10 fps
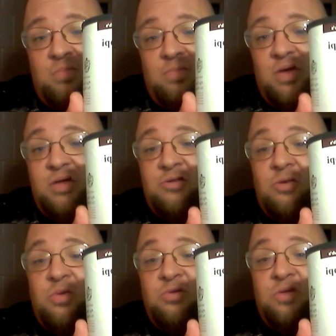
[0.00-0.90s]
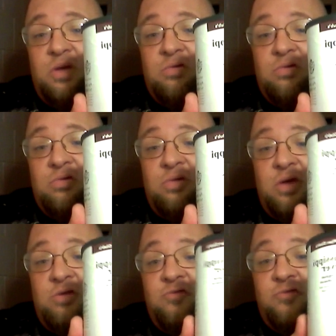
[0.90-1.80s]
because I was down to the
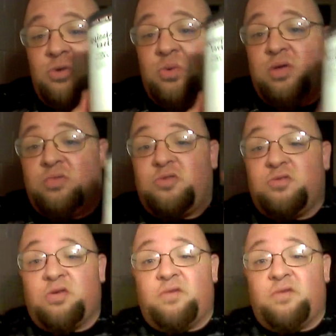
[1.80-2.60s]
last few ounces